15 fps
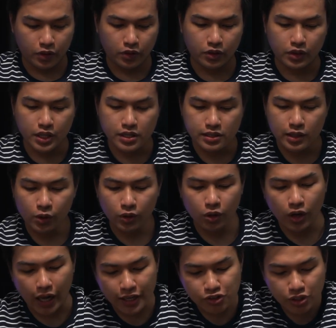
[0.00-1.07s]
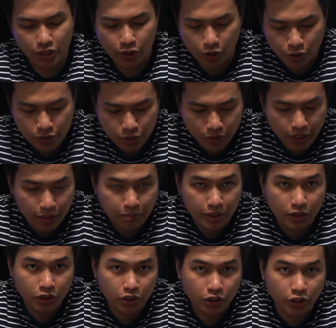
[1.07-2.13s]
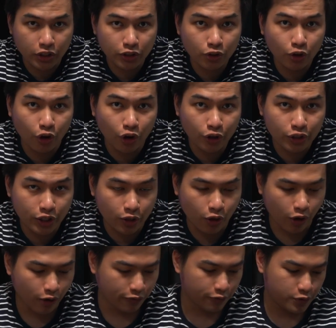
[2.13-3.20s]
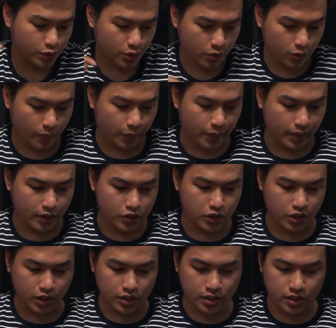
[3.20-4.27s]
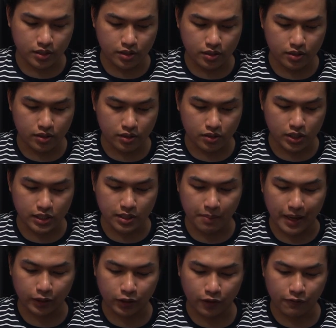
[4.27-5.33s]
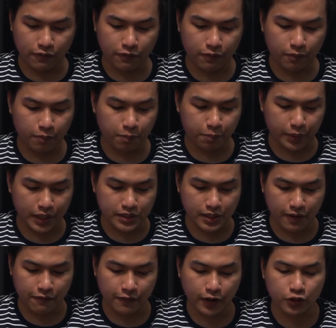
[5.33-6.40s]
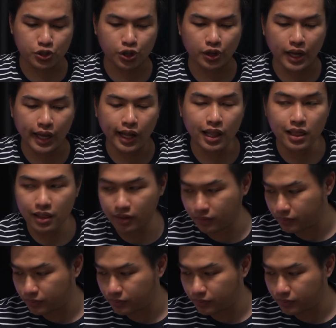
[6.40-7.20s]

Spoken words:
this logo actually also can be turned on or off. So it's just a matter of pressing function L.